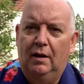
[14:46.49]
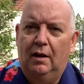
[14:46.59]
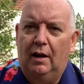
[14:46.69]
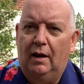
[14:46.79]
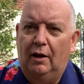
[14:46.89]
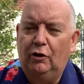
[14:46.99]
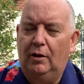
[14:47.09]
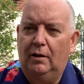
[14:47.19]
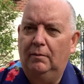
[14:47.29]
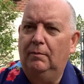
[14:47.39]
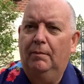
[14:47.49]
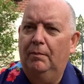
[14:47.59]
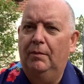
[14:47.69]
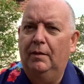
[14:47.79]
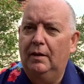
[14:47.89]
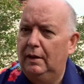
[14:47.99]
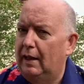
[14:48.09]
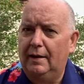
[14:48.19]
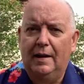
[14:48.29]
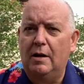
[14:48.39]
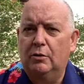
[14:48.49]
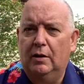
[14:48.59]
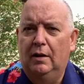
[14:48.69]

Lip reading: And you think, let it out.